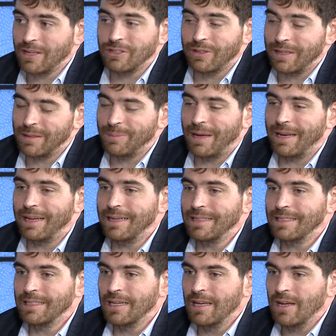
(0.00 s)
or
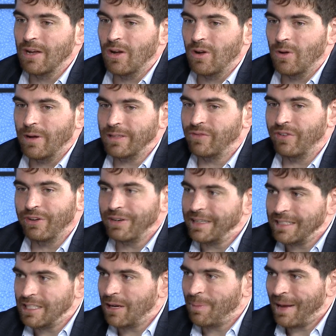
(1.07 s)
independents, it's very
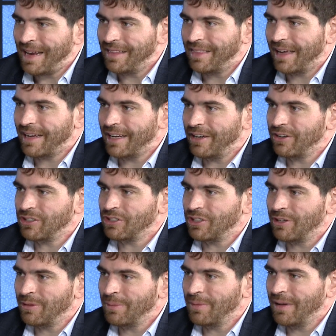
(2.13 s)
easy to paint that
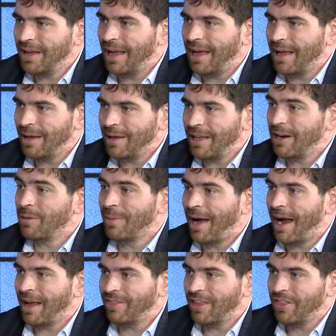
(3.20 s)
character in our
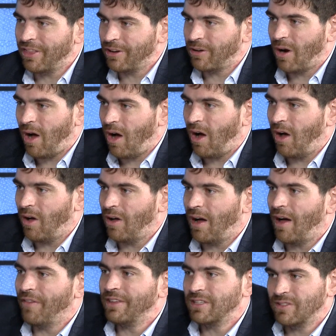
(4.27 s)
mind that they're all
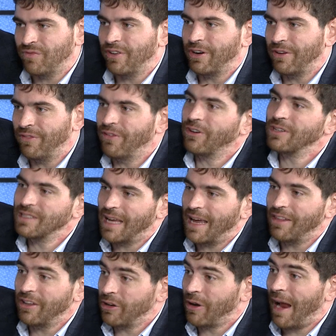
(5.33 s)
on this very far side
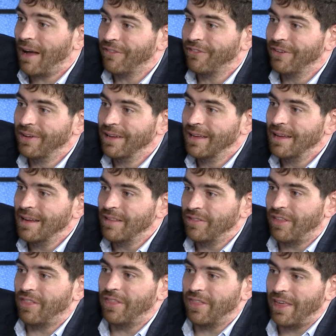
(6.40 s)
of the graph,
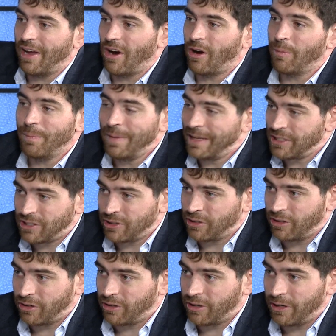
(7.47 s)
that they are, insert
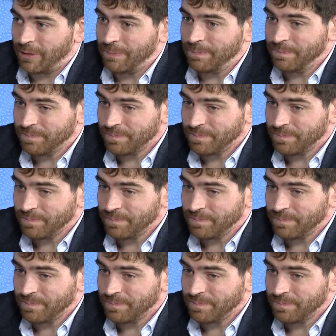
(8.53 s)
your